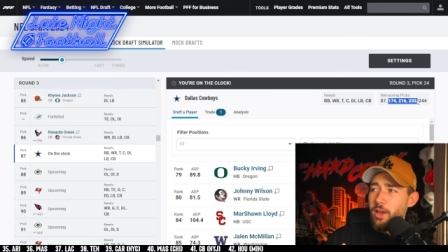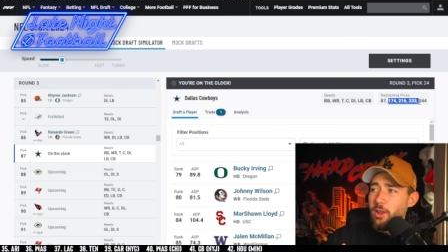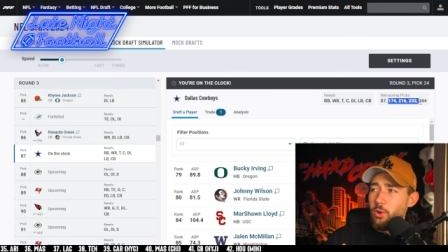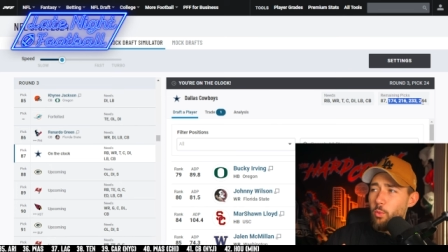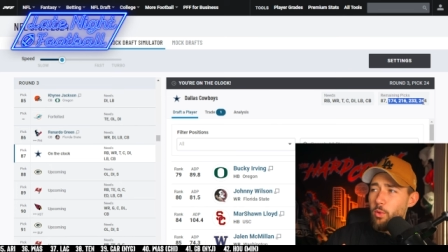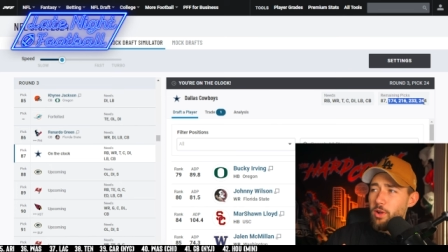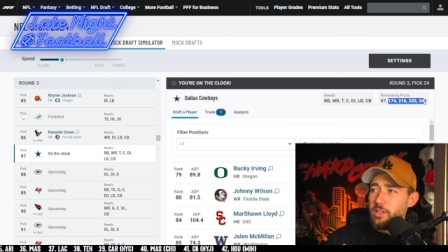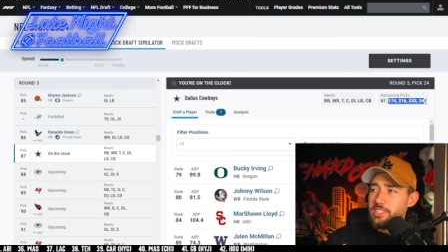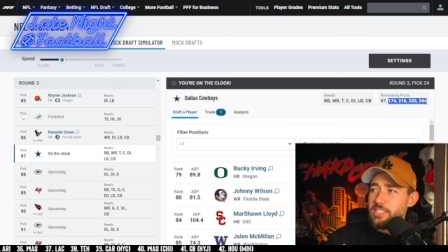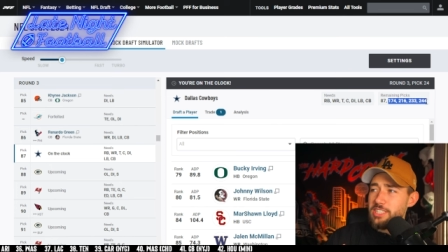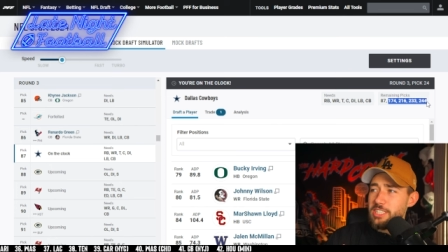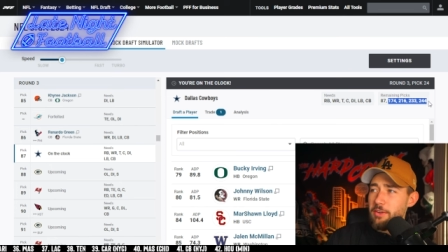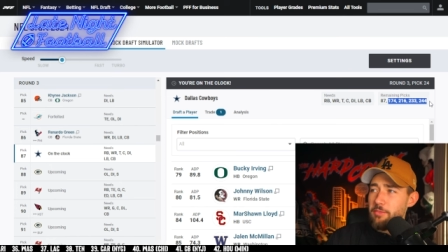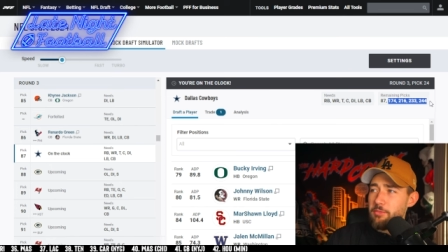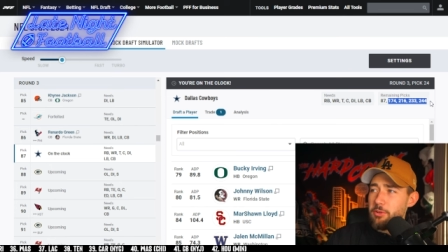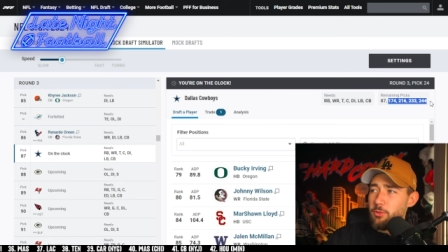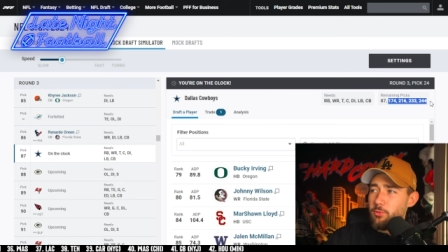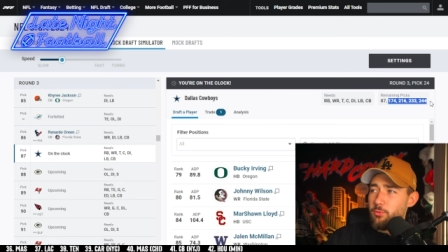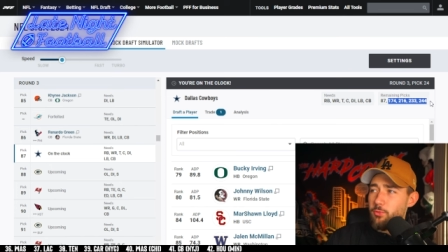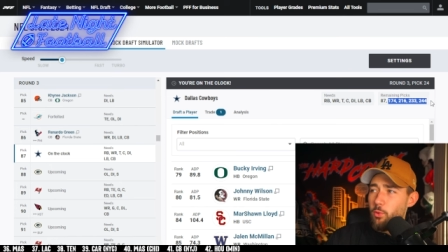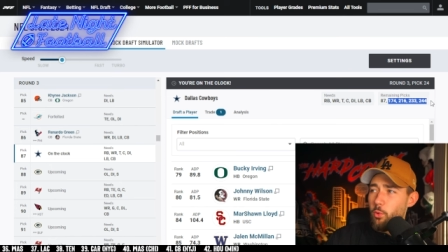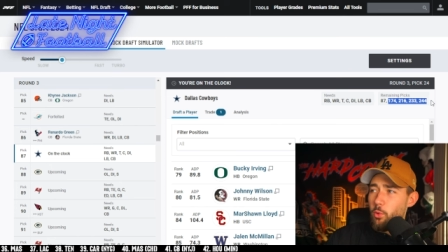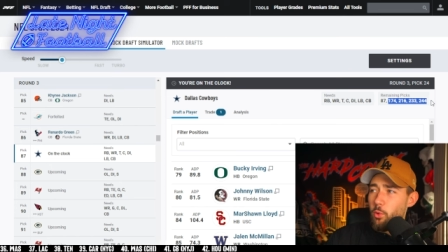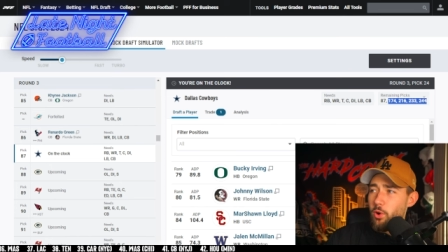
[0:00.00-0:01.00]
to
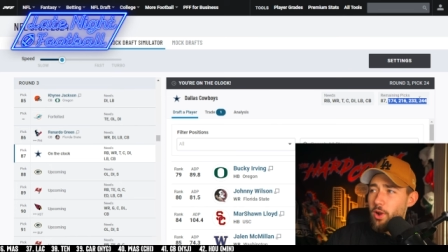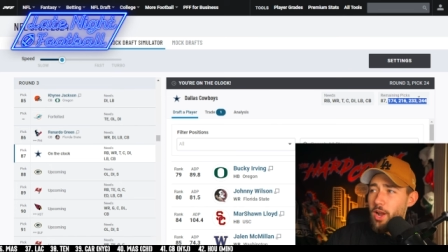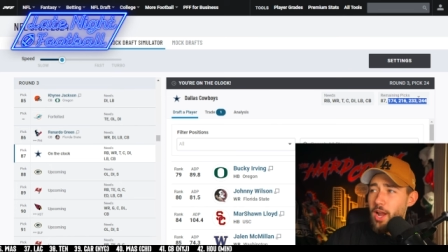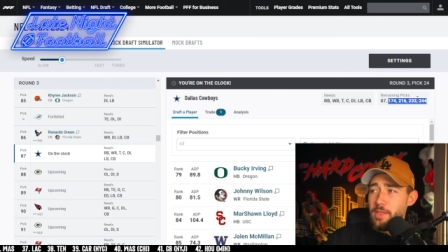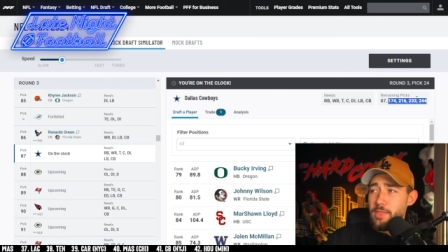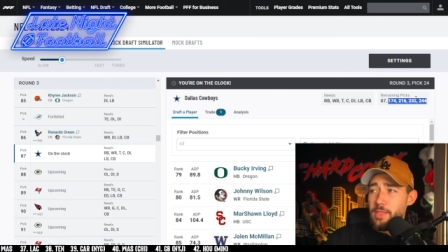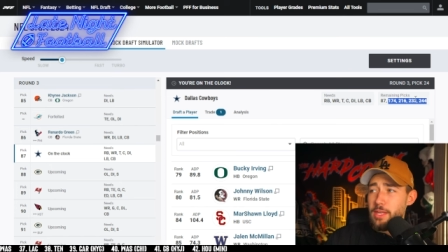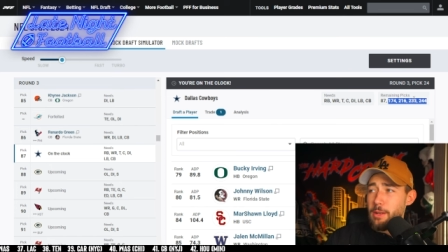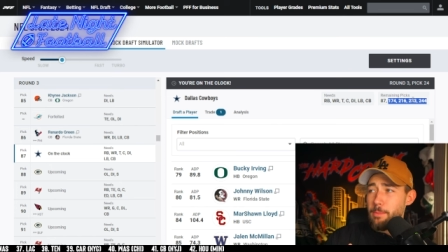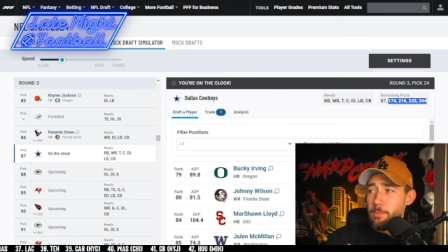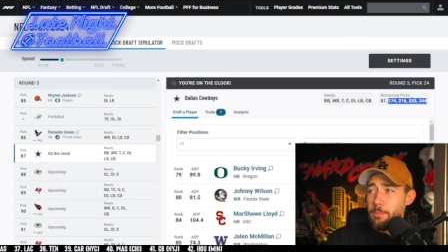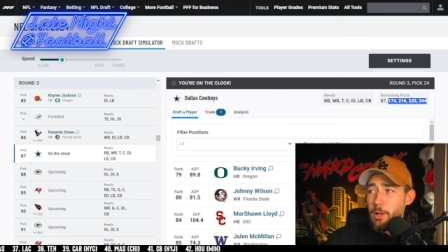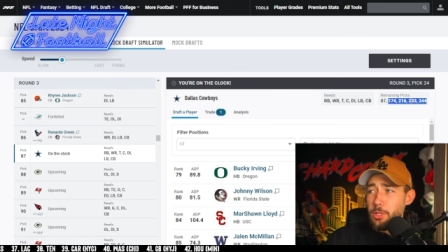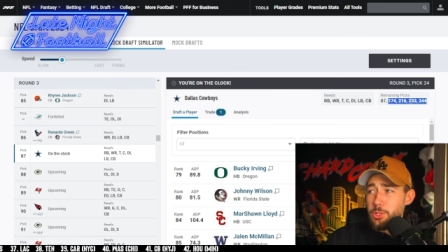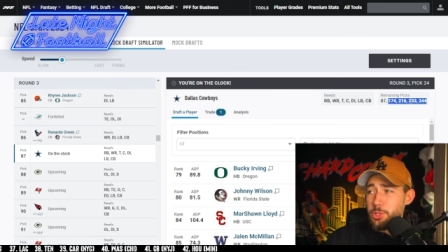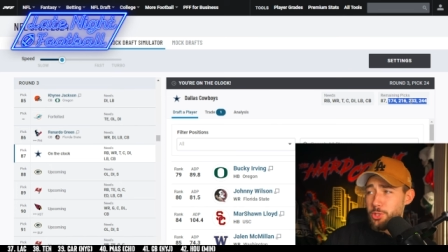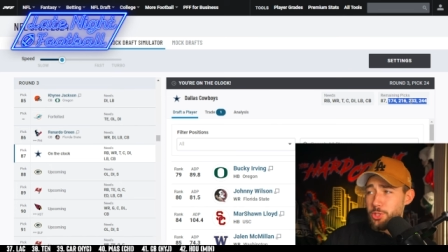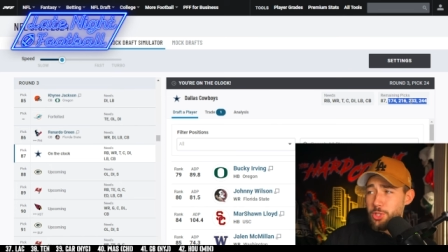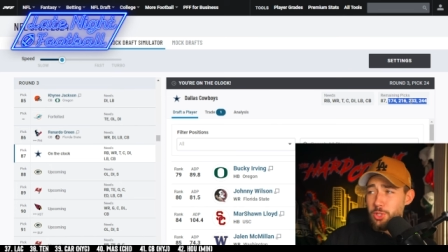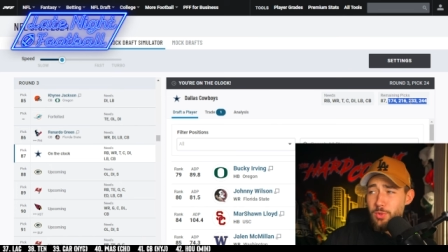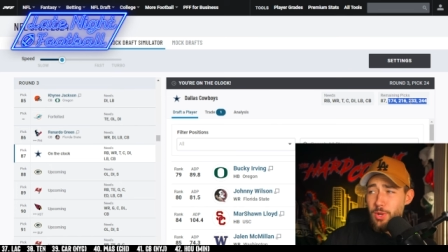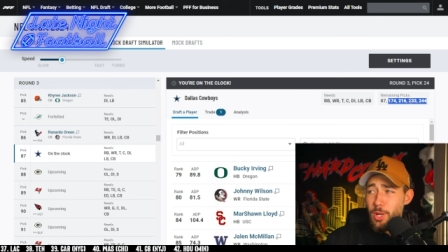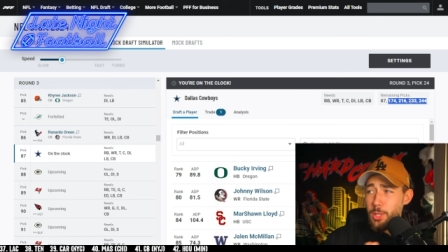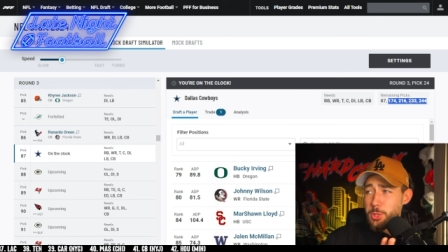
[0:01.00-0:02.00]
174 and then a bunch of
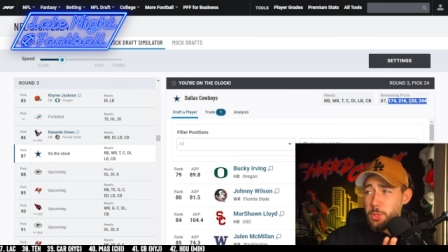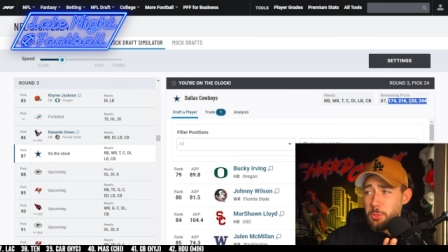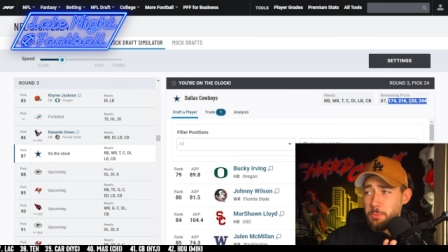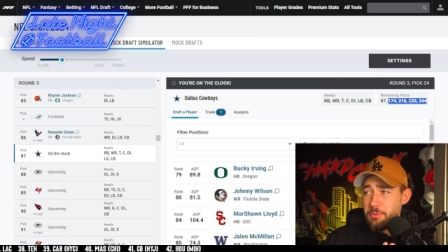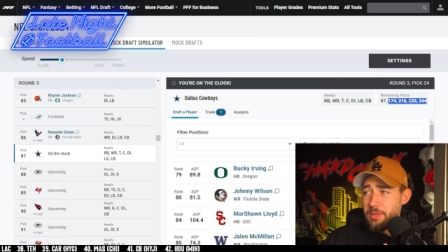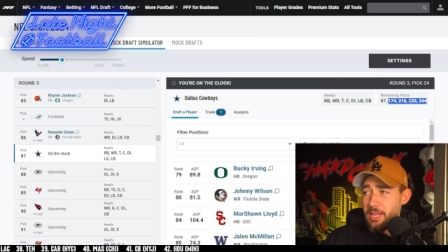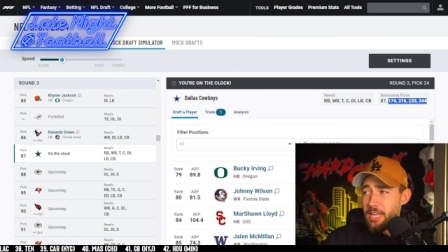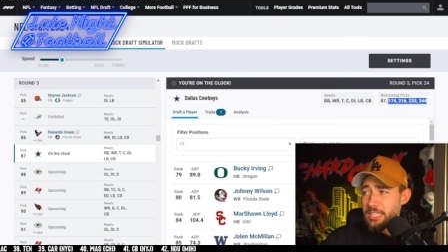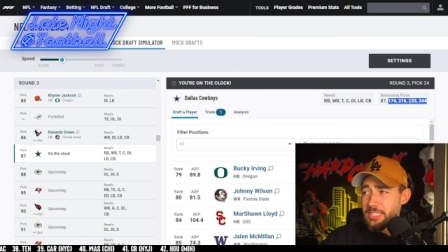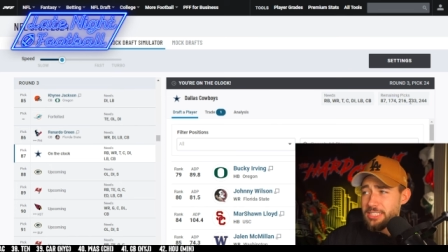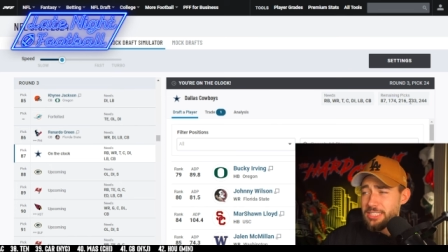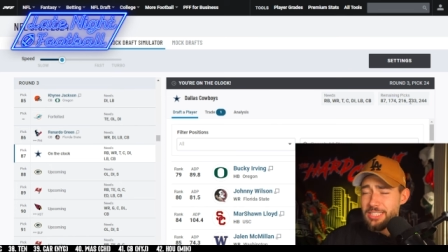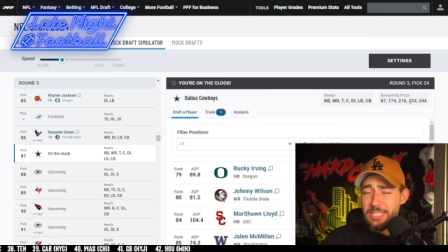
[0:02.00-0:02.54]
200 picks.